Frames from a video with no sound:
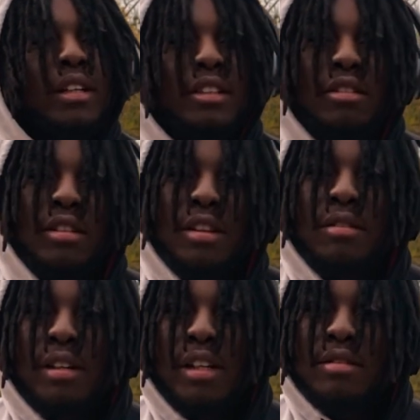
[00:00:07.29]
It's only
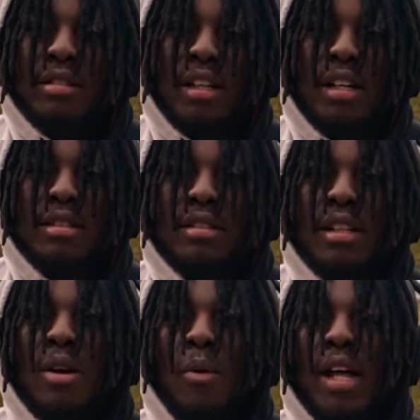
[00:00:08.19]
three exercises,
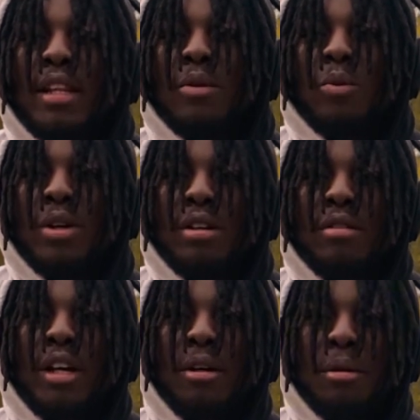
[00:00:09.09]
and while they
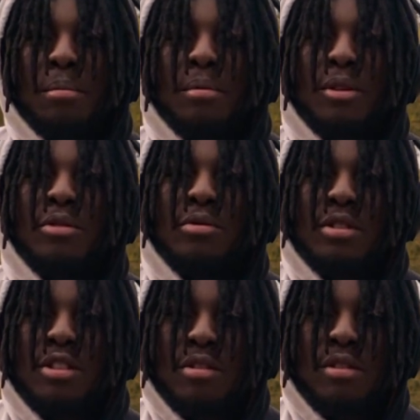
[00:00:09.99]
will help you
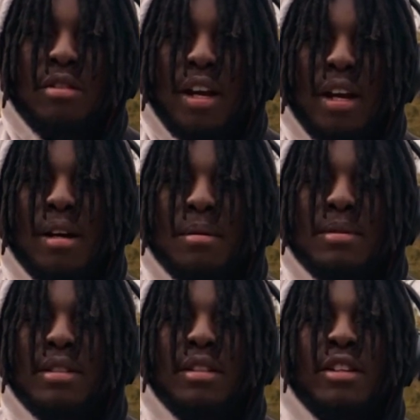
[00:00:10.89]
show your
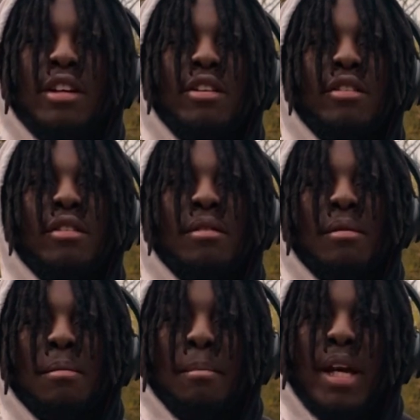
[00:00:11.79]
abs, their
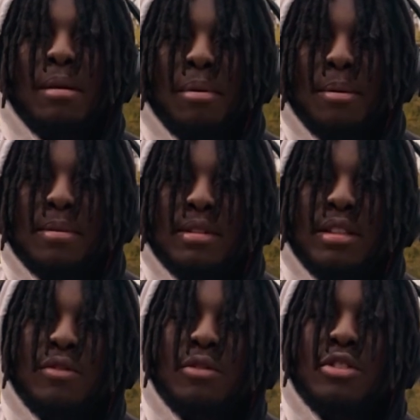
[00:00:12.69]
main purpose
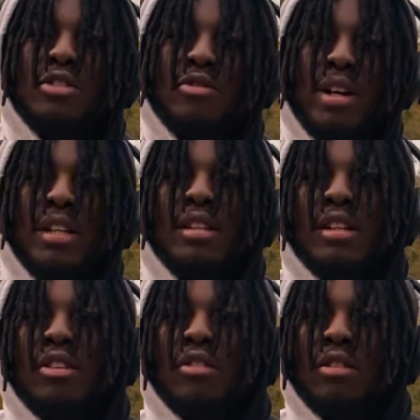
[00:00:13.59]
is for
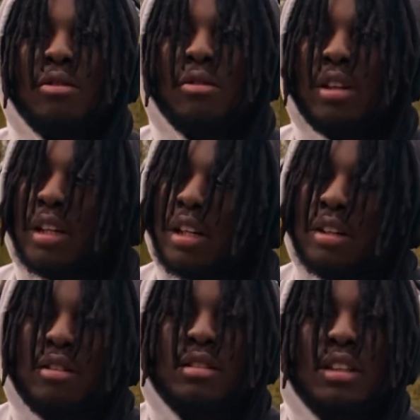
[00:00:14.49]
strengthening your core,
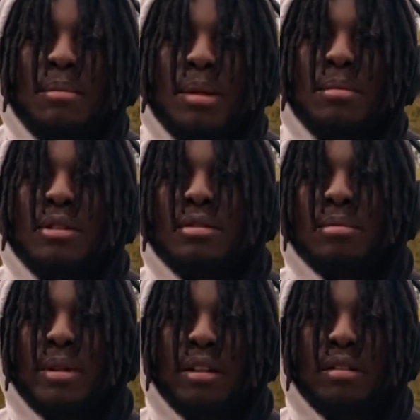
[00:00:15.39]
getting your stomach muscles
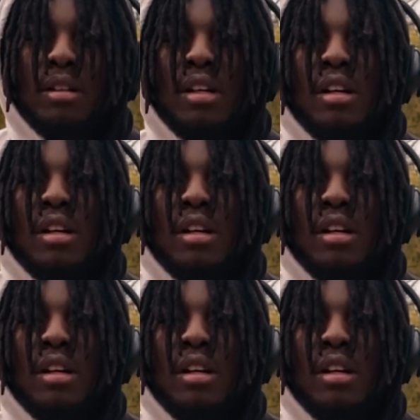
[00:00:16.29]
bigger.